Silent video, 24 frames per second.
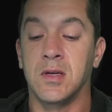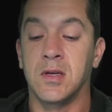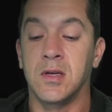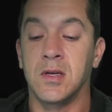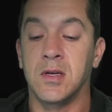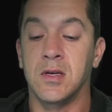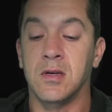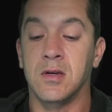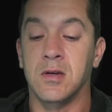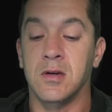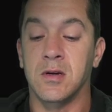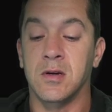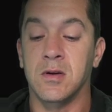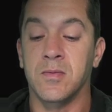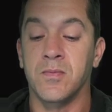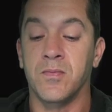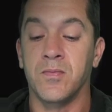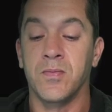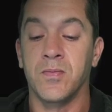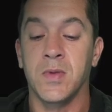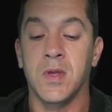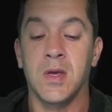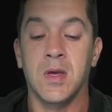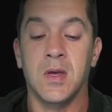here,
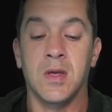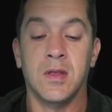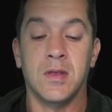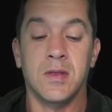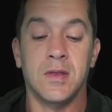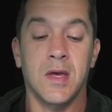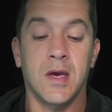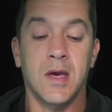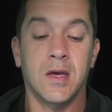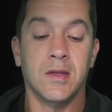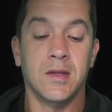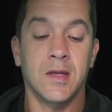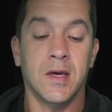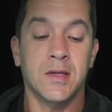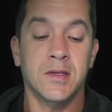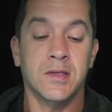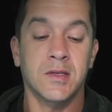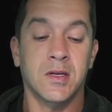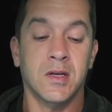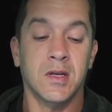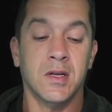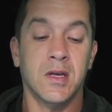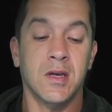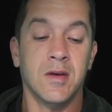then that's
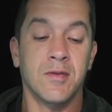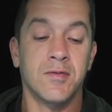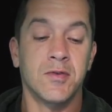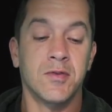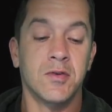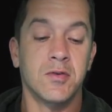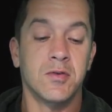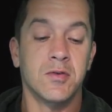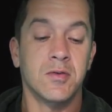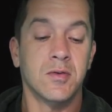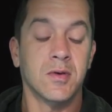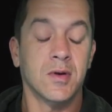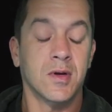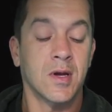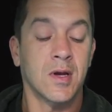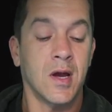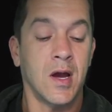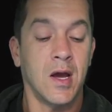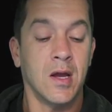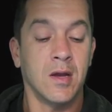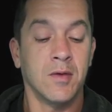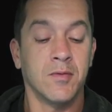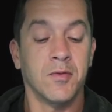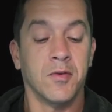going to give you
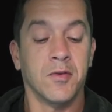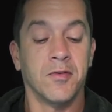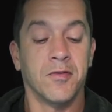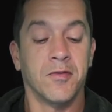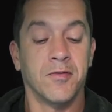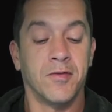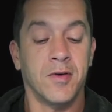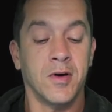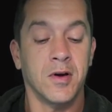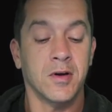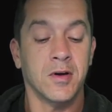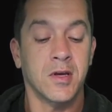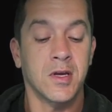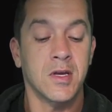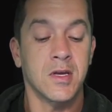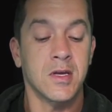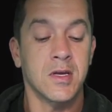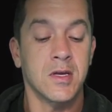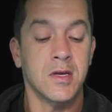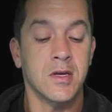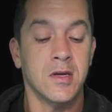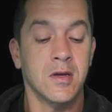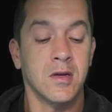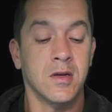kind of a
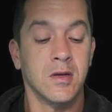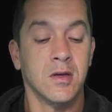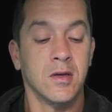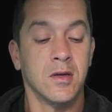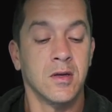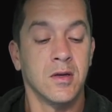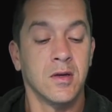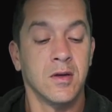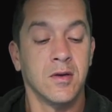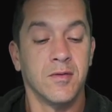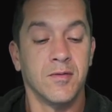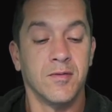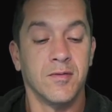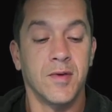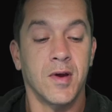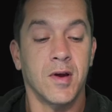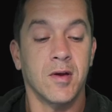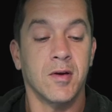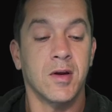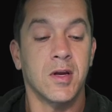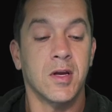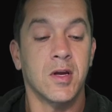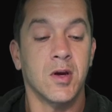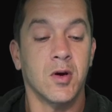funky,
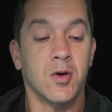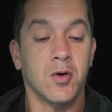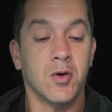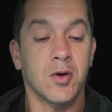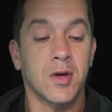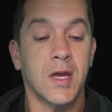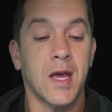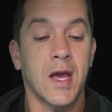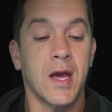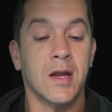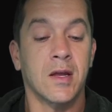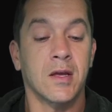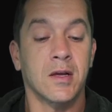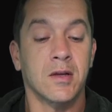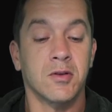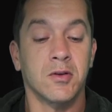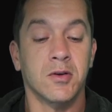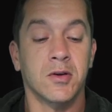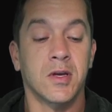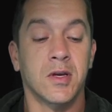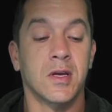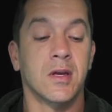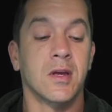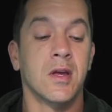very organic
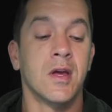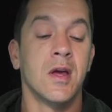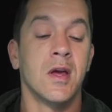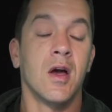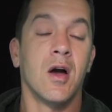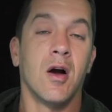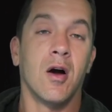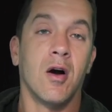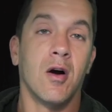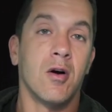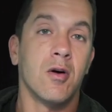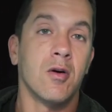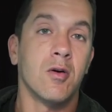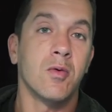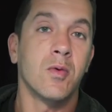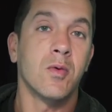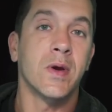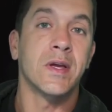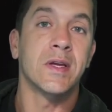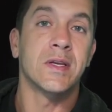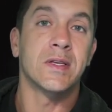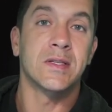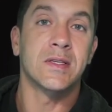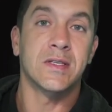looking,
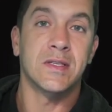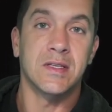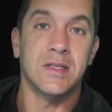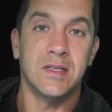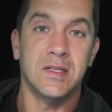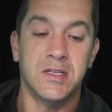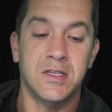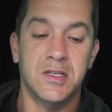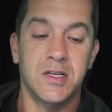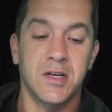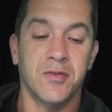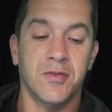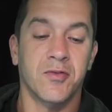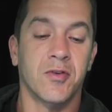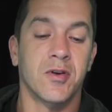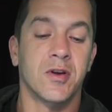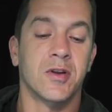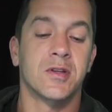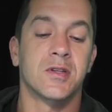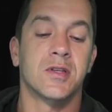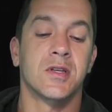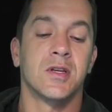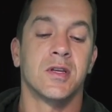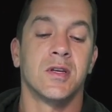always
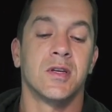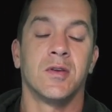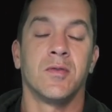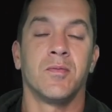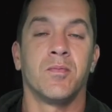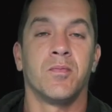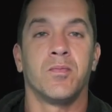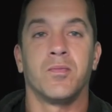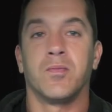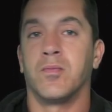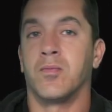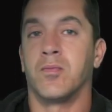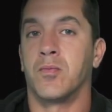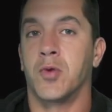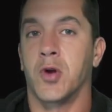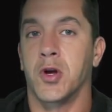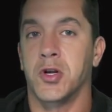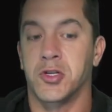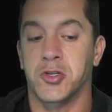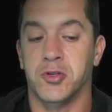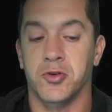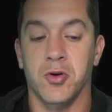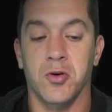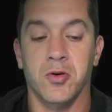different
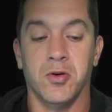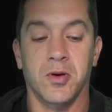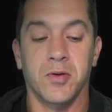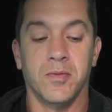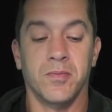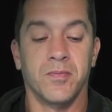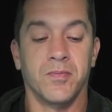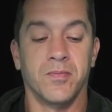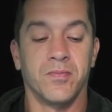brushstroke.